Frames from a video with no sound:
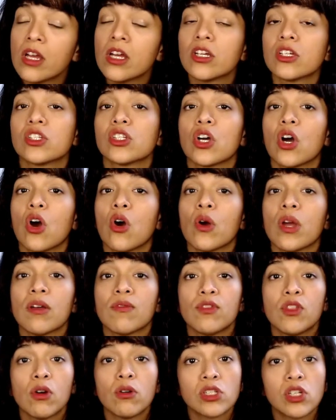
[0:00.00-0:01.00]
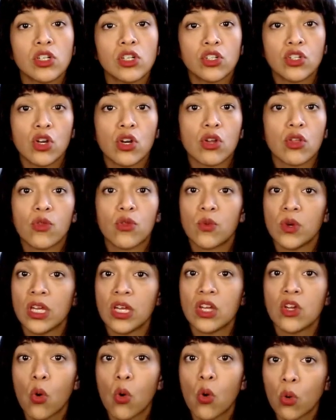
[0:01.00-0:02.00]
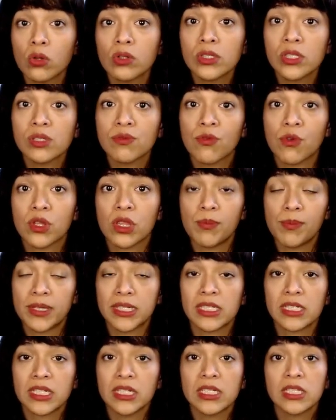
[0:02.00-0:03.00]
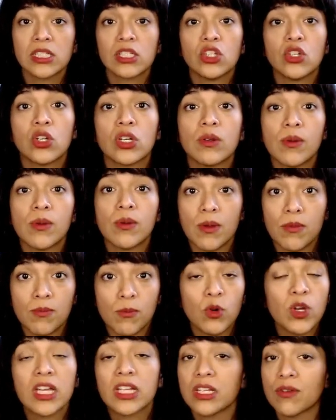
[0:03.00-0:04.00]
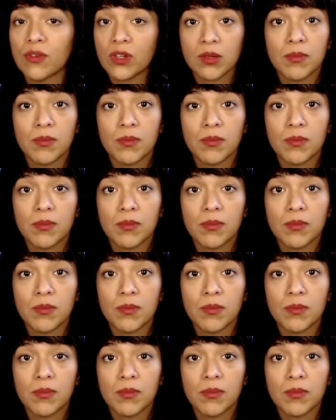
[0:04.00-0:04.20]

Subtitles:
So if those are your 3 goals for the business, we can definitely